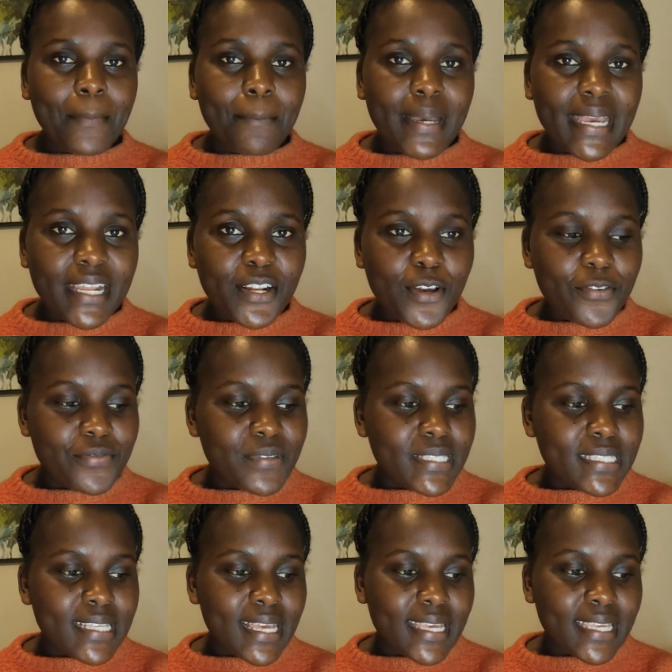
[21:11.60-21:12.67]
by an
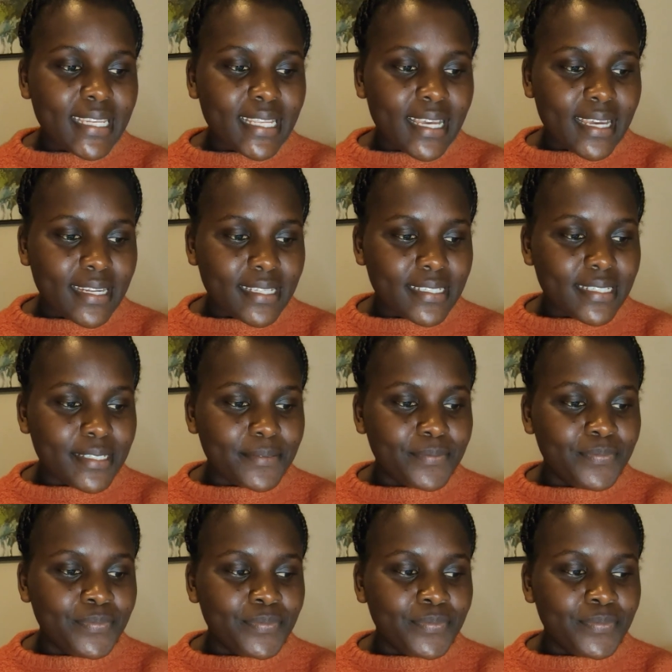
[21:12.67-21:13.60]
officer in Canada.